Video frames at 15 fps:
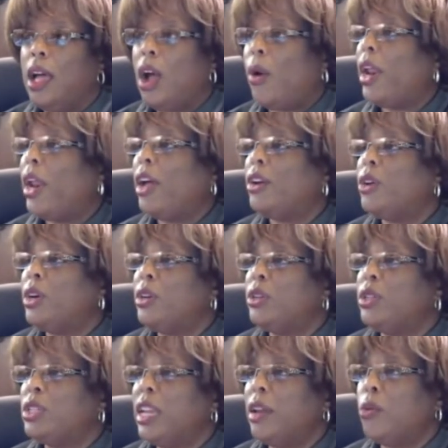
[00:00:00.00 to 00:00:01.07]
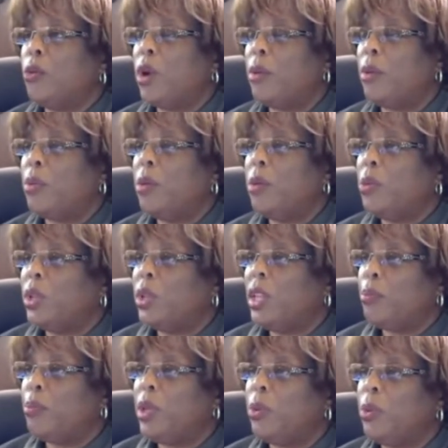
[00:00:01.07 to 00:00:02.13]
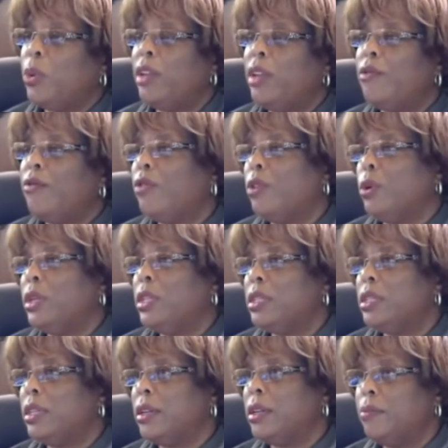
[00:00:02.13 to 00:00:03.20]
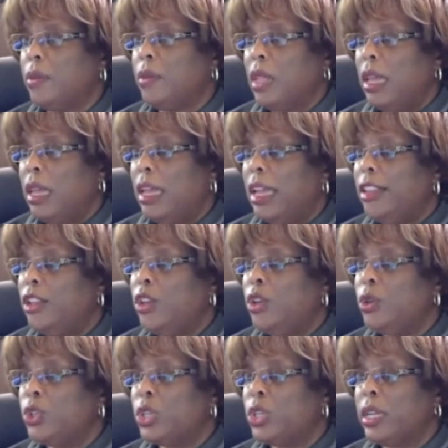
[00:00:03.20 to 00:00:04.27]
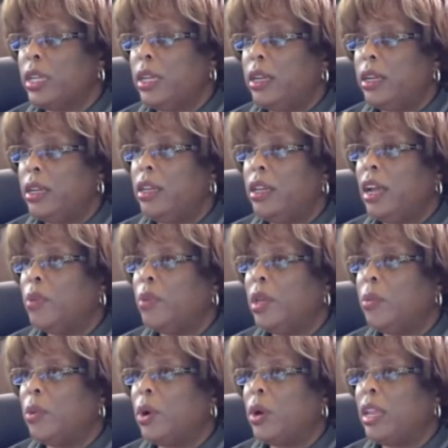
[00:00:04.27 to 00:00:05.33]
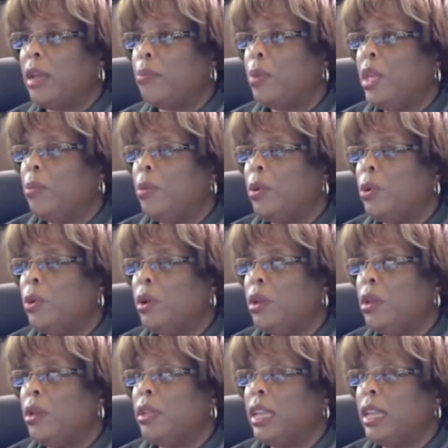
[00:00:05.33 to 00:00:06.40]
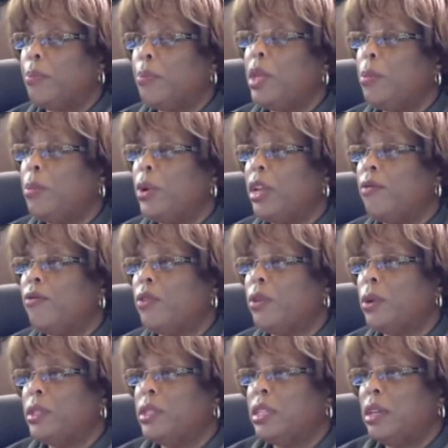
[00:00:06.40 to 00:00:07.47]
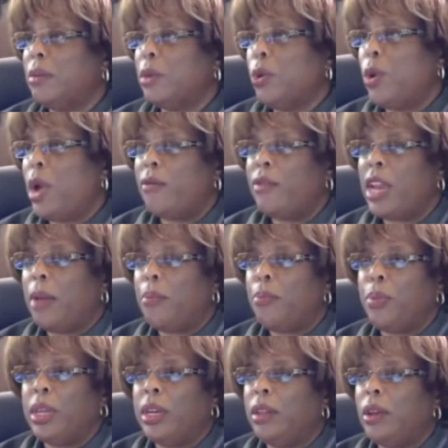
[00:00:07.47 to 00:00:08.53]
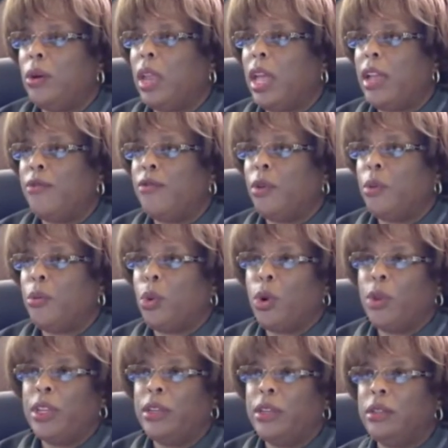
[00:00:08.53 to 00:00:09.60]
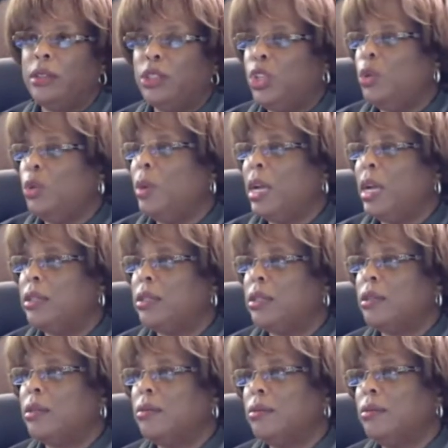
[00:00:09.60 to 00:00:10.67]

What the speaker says: All right. I don't understand why people let people influence them. And usually young people are let people influence them who have not been in their life for more than 2 months.